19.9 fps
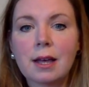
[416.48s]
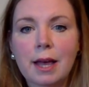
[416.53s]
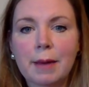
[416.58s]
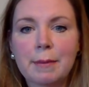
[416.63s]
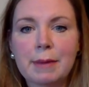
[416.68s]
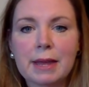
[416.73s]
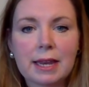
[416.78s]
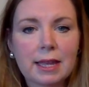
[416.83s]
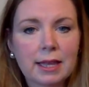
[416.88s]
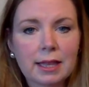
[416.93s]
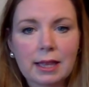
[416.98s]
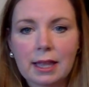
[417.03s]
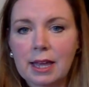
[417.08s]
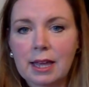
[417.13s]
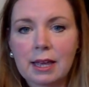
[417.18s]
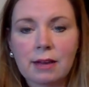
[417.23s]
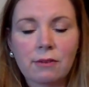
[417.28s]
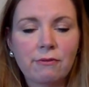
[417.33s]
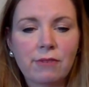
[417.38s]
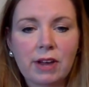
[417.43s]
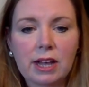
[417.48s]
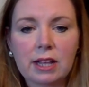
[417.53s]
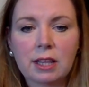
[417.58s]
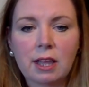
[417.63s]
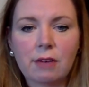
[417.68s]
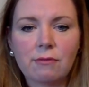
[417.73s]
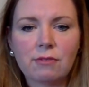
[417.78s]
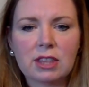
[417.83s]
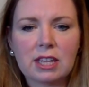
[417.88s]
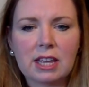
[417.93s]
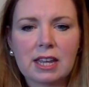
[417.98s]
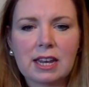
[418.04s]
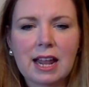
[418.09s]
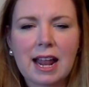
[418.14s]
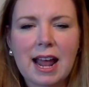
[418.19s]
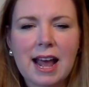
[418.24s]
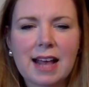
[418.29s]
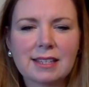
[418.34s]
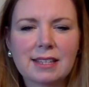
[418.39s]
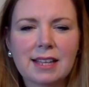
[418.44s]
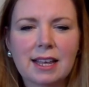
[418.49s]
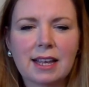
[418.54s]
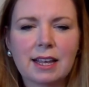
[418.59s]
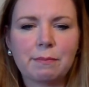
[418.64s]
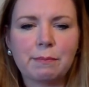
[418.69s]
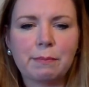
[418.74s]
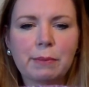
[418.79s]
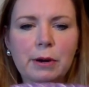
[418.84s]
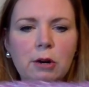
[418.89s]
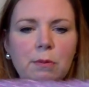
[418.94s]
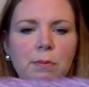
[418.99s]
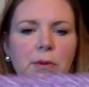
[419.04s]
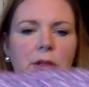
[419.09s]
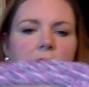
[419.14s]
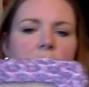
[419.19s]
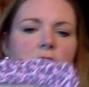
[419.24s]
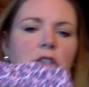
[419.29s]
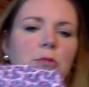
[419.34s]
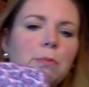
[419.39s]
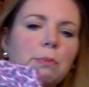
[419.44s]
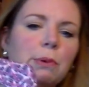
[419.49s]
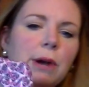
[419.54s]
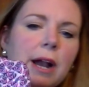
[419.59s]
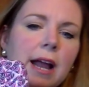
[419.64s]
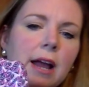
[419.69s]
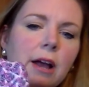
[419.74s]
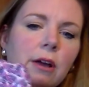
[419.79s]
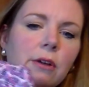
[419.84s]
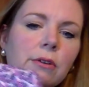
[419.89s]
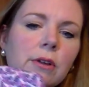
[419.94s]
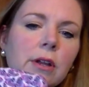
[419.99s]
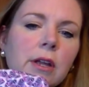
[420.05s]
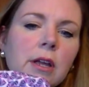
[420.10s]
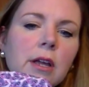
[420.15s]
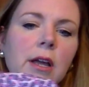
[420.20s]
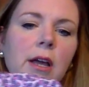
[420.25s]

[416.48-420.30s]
Immediately fell in love with it. It has like a purplish brown